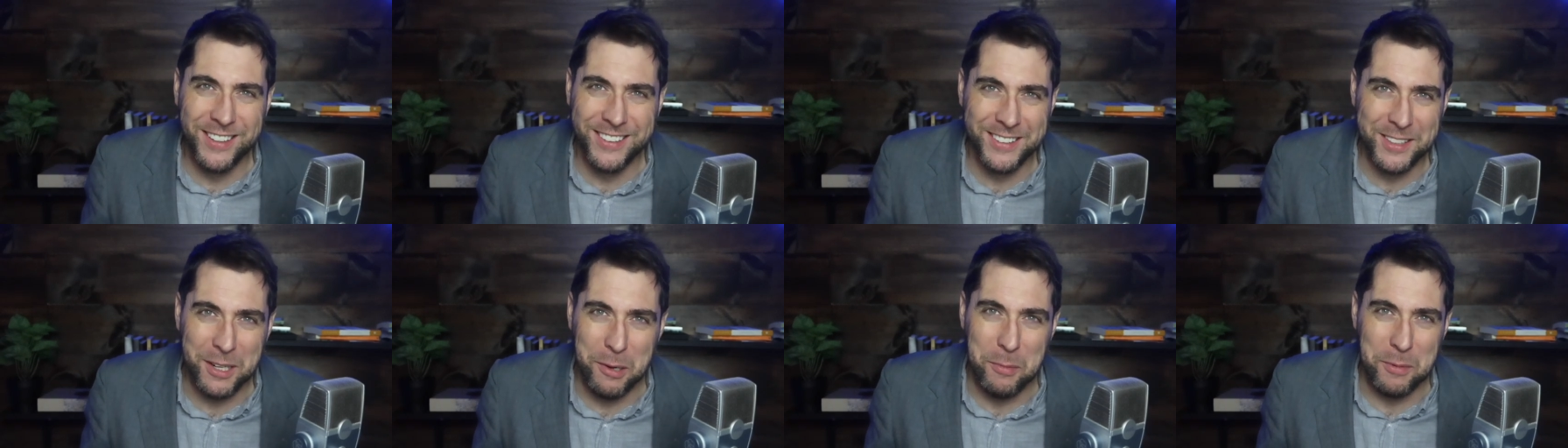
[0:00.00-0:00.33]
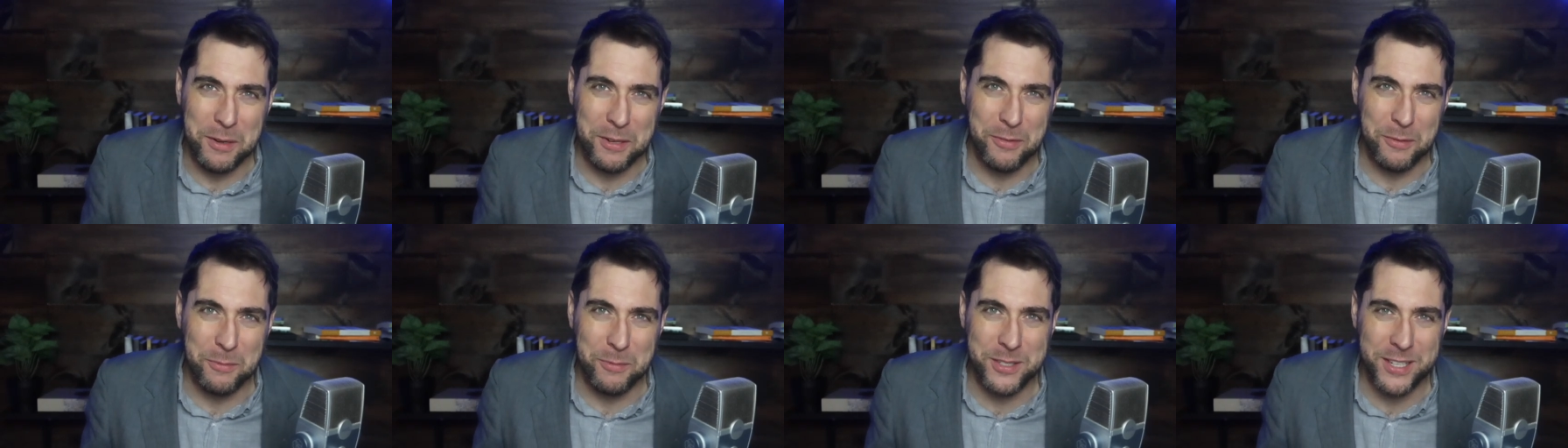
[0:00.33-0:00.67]

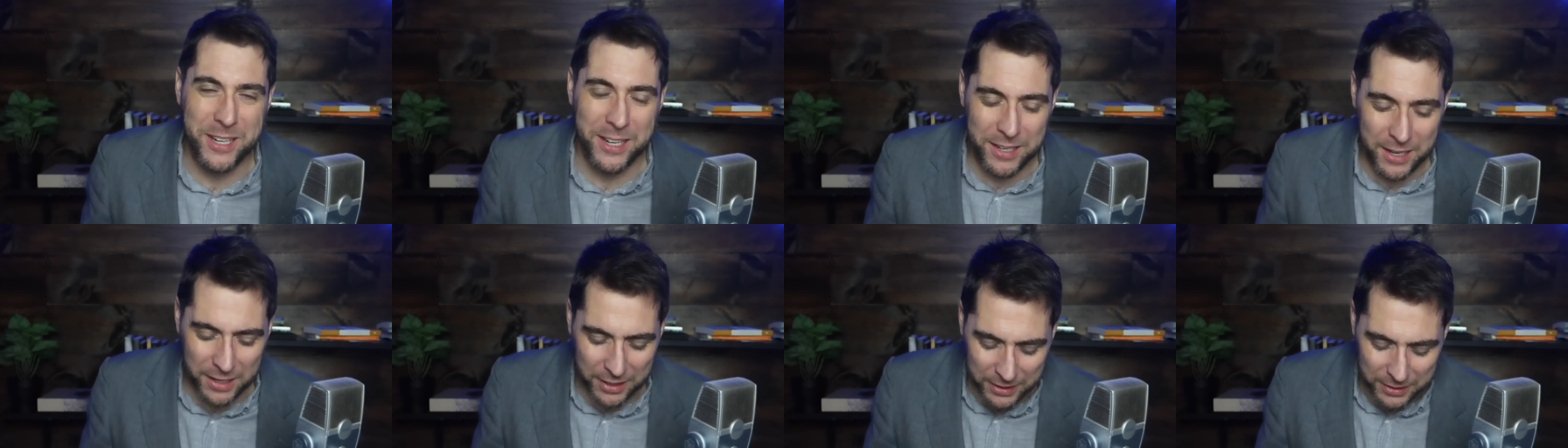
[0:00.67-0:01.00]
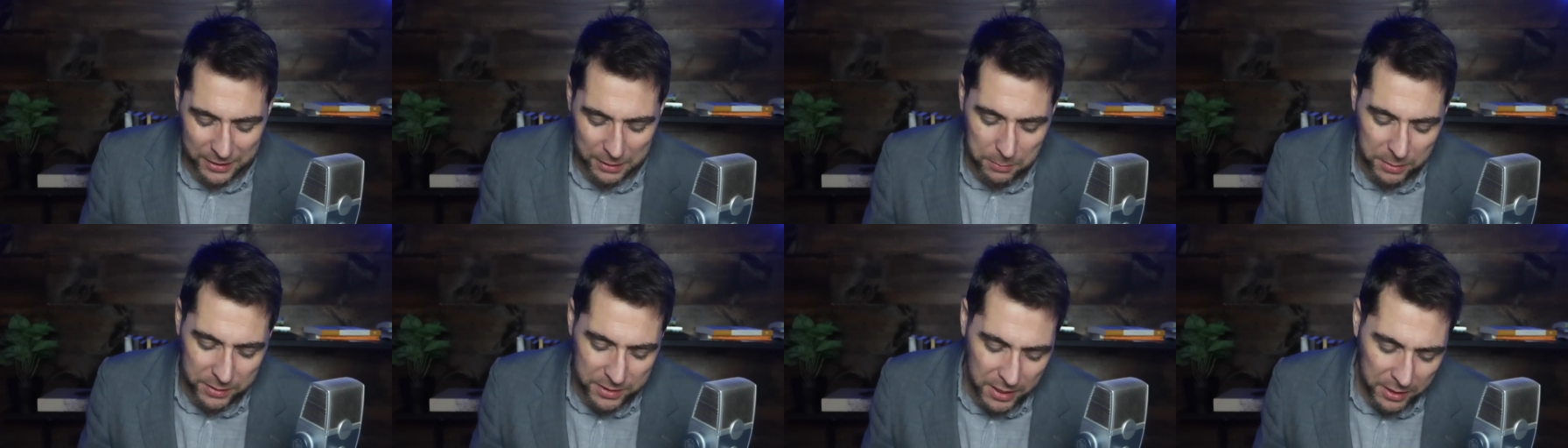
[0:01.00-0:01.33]
nobody from C N N
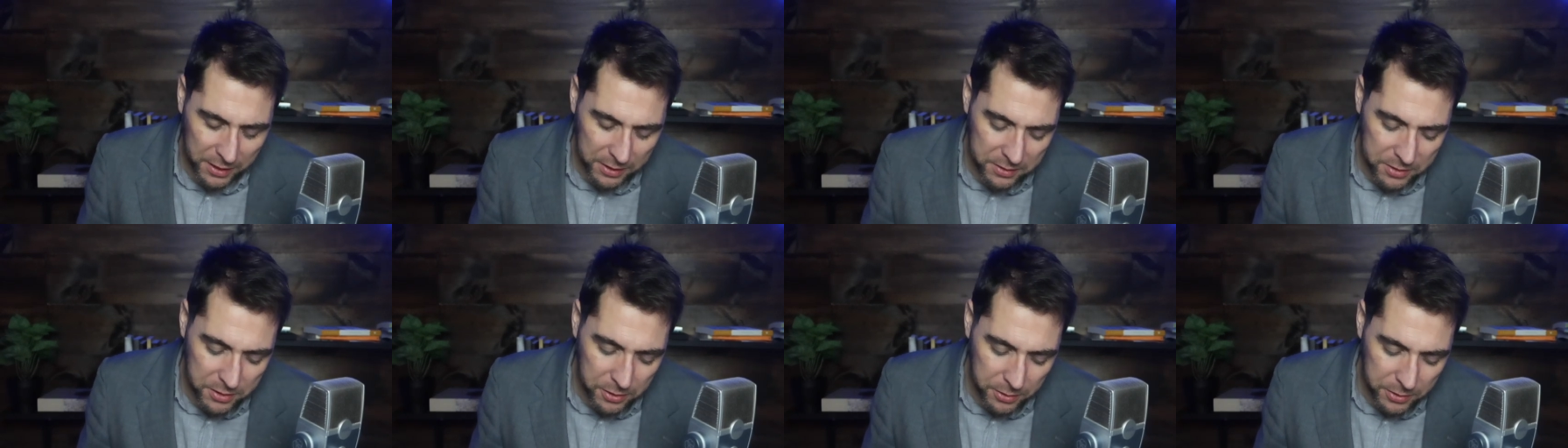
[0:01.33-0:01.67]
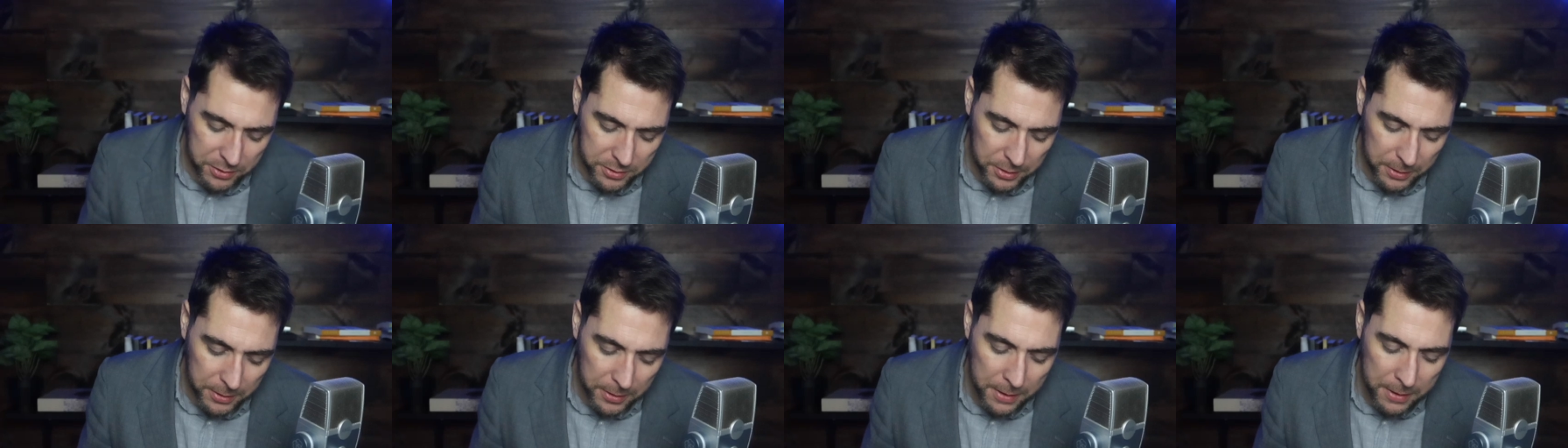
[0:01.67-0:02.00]
can be taken
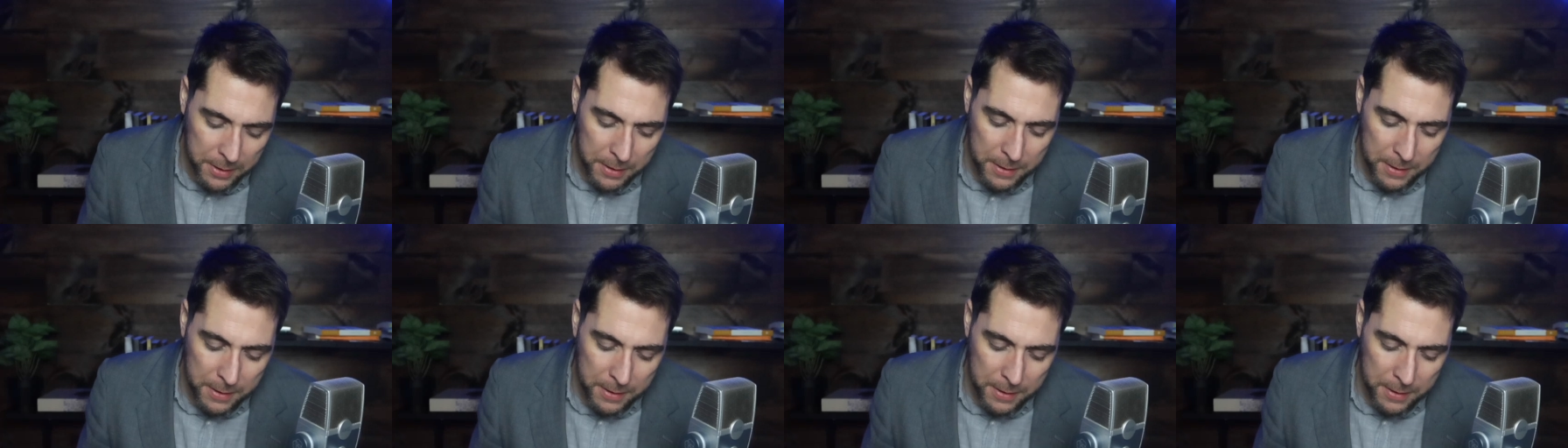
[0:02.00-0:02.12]
seriously.